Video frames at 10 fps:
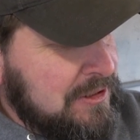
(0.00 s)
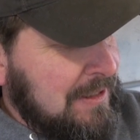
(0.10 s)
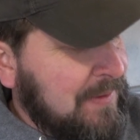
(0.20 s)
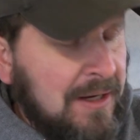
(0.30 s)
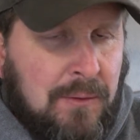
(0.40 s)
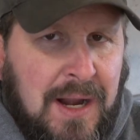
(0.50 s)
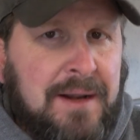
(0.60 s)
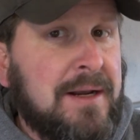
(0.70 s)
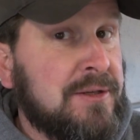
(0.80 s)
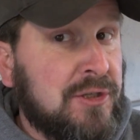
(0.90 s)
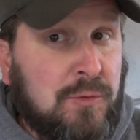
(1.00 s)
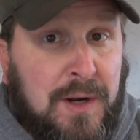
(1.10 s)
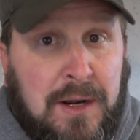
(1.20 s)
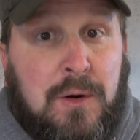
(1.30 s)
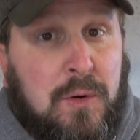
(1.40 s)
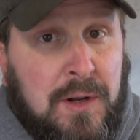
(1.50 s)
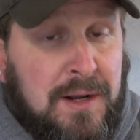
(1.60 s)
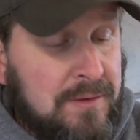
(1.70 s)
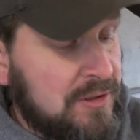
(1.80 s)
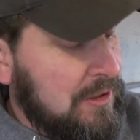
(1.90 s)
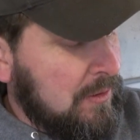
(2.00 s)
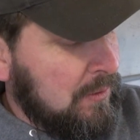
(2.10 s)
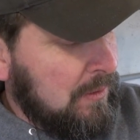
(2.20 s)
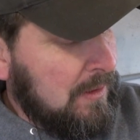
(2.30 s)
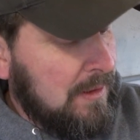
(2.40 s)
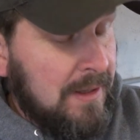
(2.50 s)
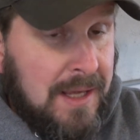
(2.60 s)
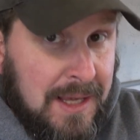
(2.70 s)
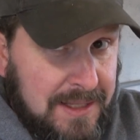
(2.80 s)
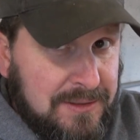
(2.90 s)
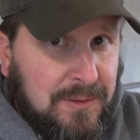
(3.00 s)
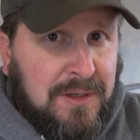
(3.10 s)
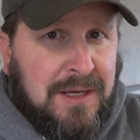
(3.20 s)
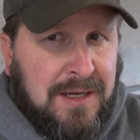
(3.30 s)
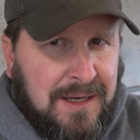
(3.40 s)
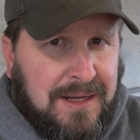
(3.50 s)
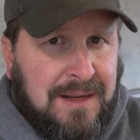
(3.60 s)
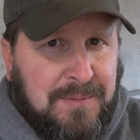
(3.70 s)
something around it, a square or another circle, it's going to cut in